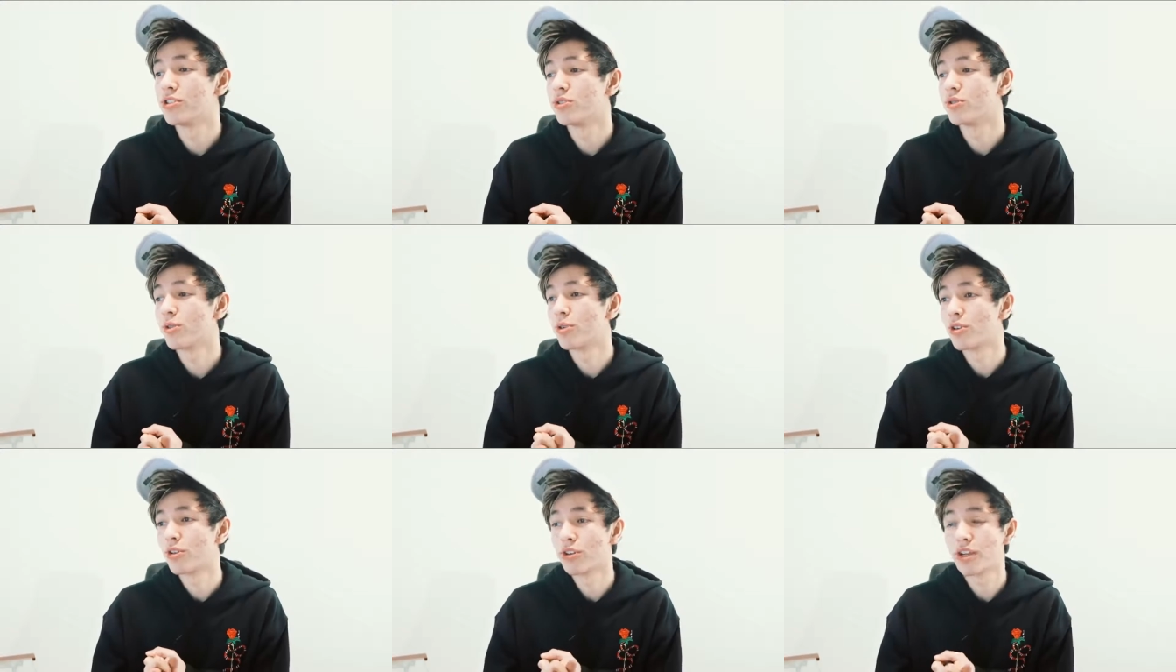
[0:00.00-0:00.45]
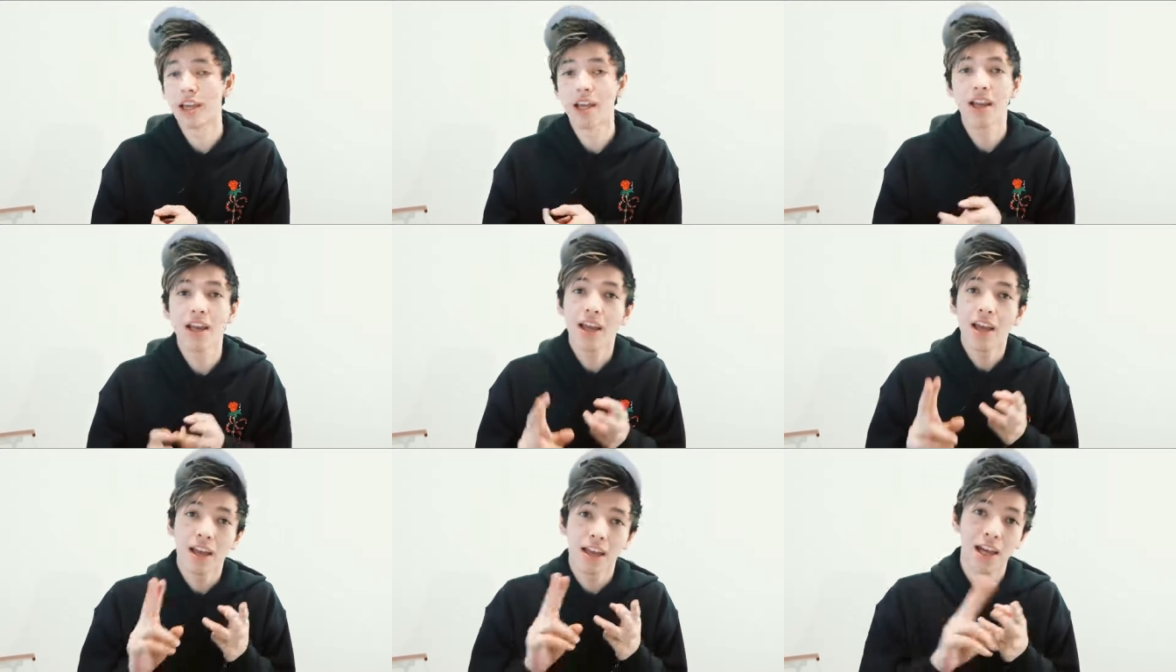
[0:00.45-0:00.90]
this store,
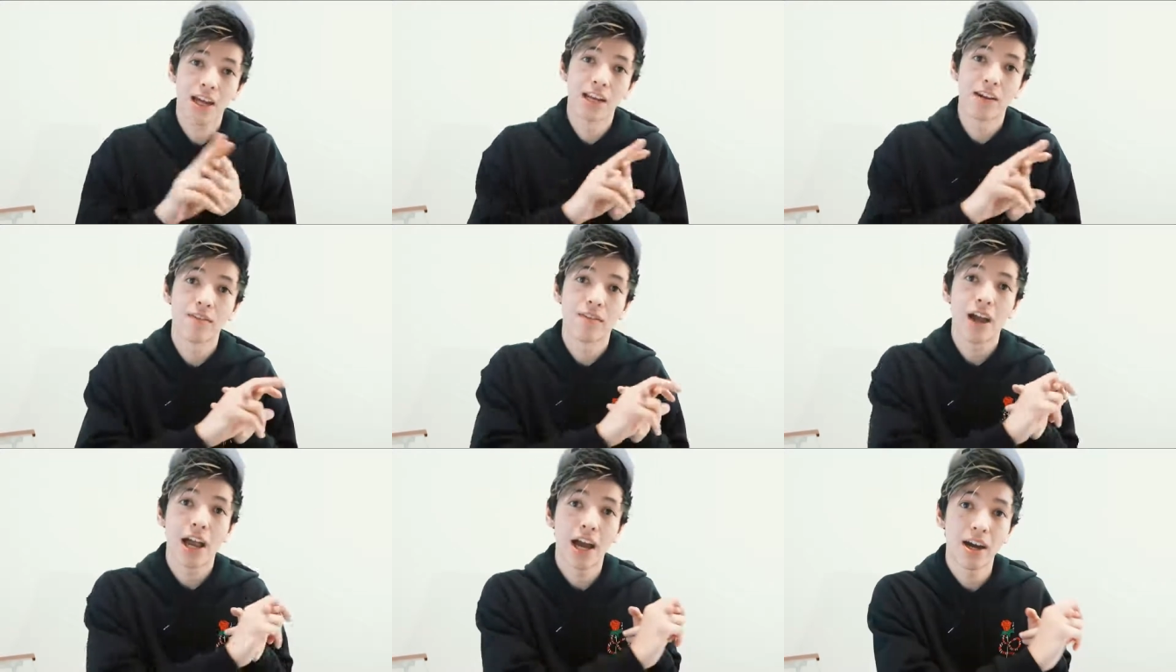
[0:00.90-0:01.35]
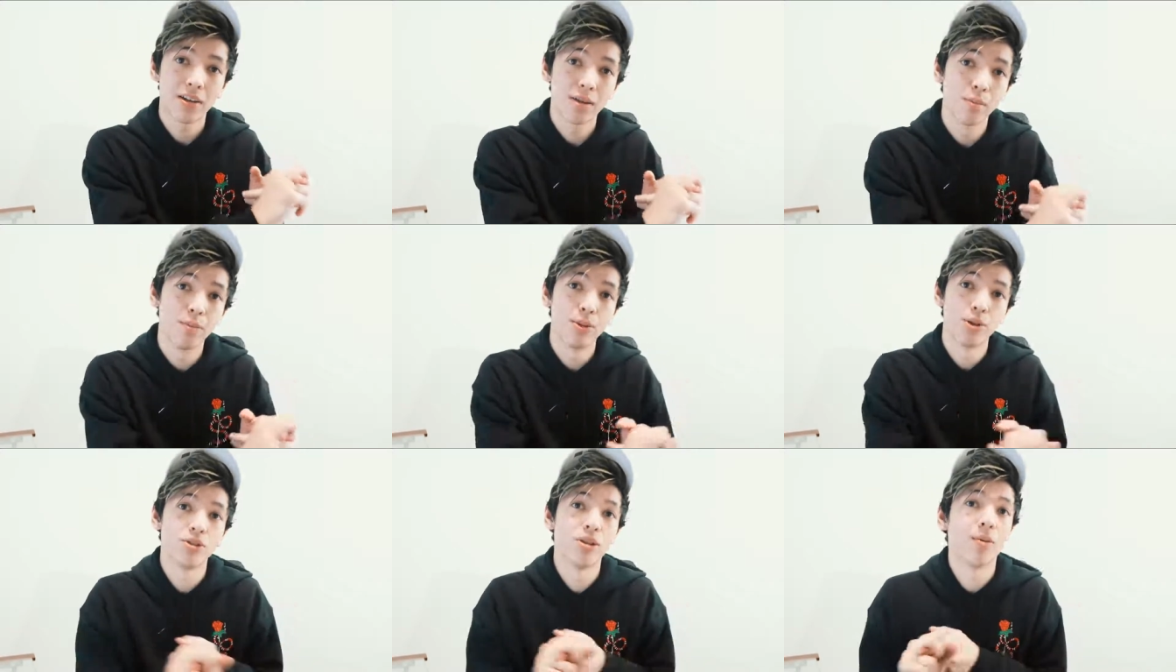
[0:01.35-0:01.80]
okay? Kind of how to
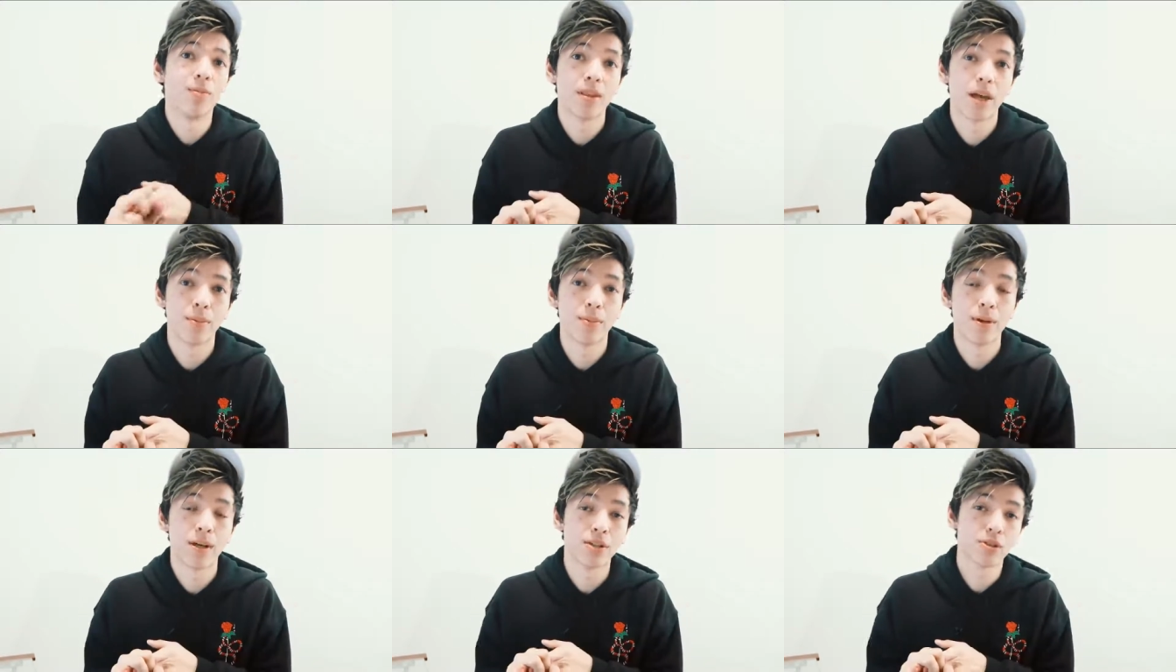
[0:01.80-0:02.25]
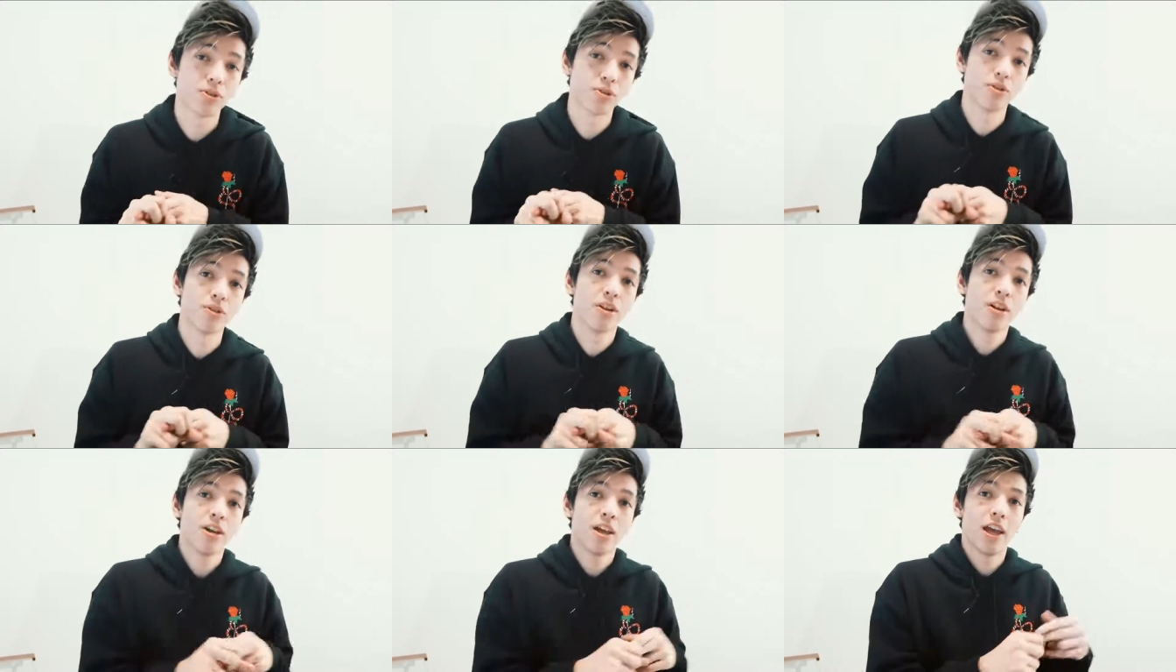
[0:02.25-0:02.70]
build up that
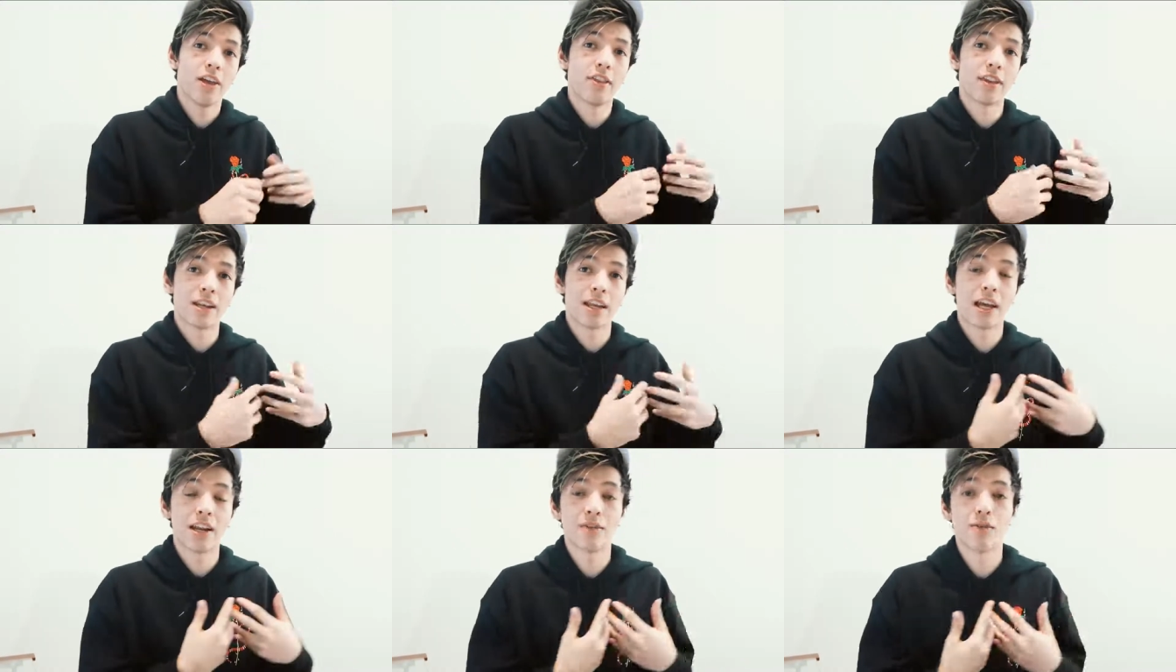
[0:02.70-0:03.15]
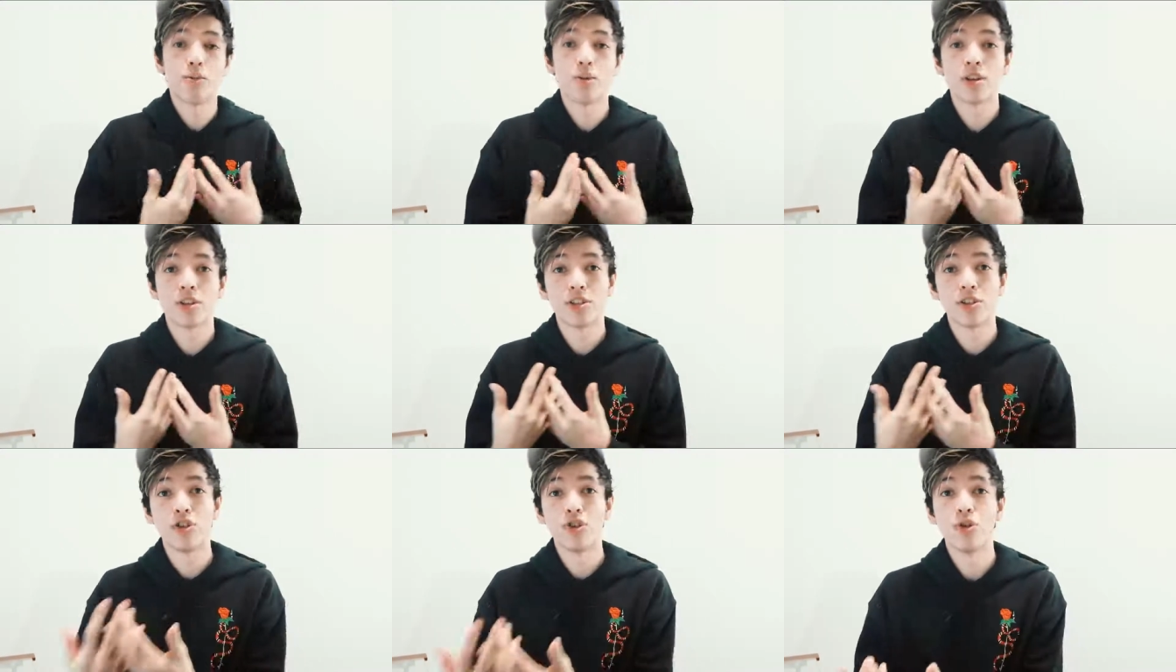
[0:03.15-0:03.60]
pixel and then kind of
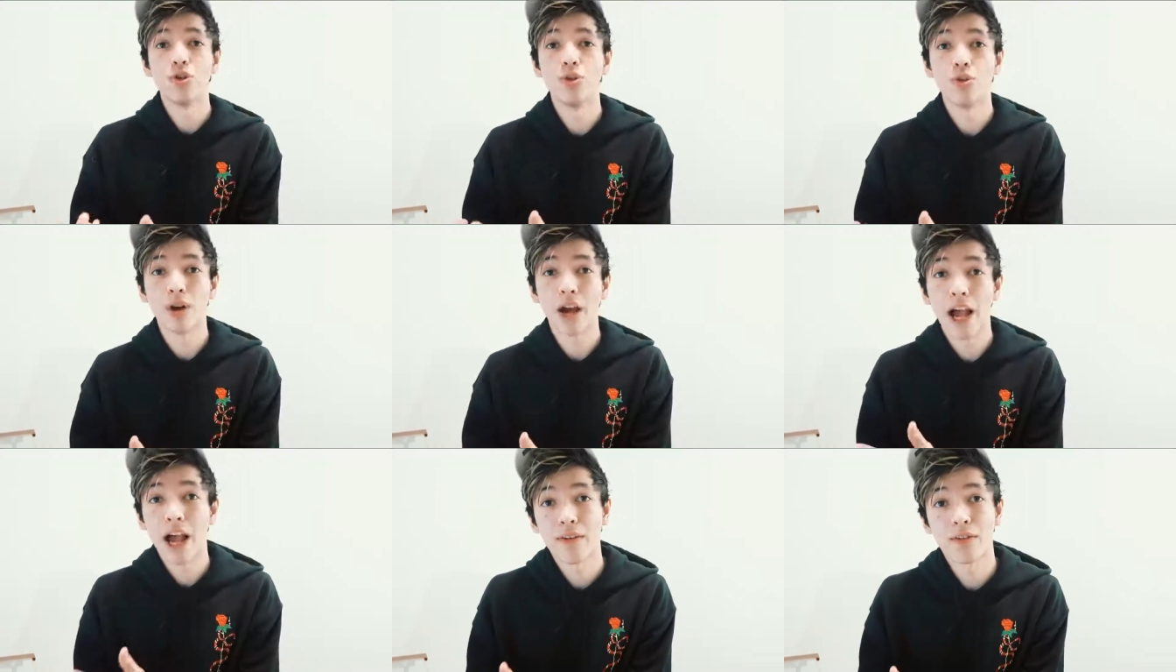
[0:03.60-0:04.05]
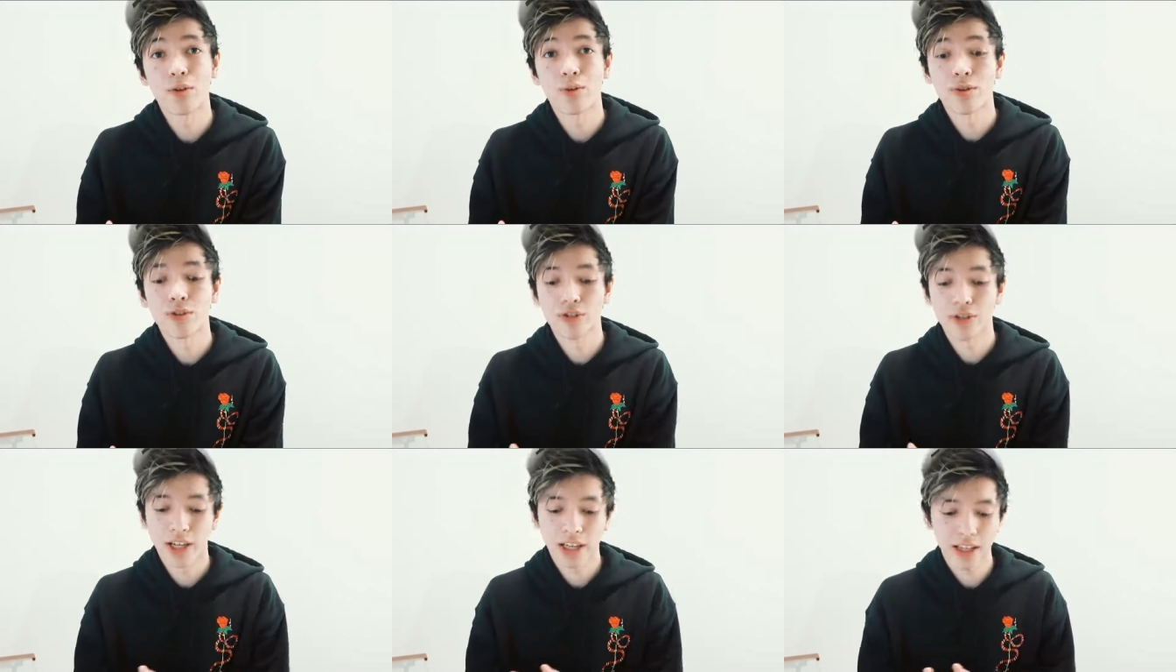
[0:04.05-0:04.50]
what to do
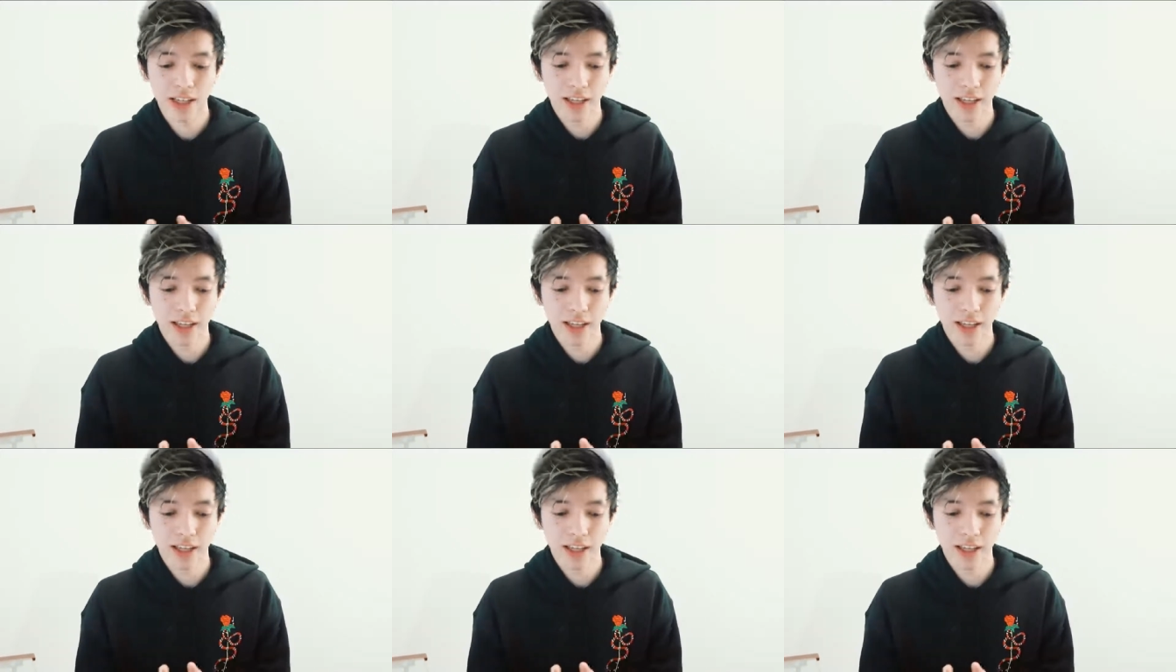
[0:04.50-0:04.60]
afterwards, okay?